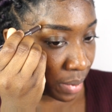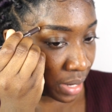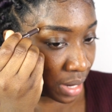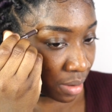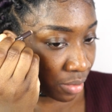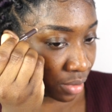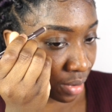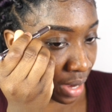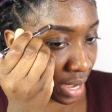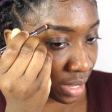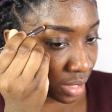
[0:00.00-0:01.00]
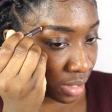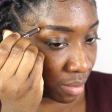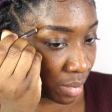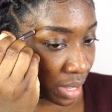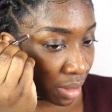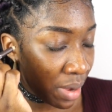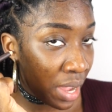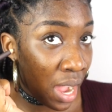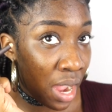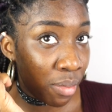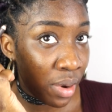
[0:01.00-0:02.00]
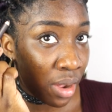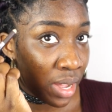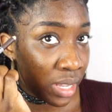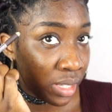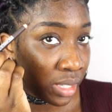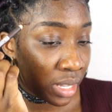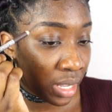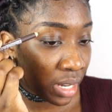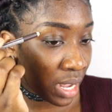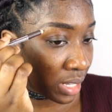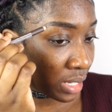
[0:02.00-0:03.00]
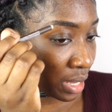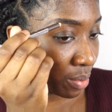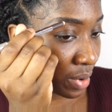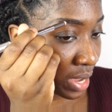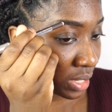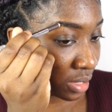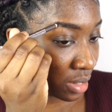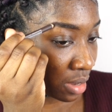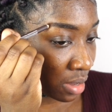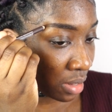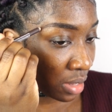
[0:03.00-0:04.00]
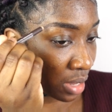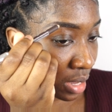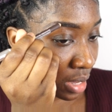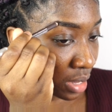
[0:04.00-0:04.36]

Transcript: But I'm trying to make my eyebrow as thin as a Bratz doll.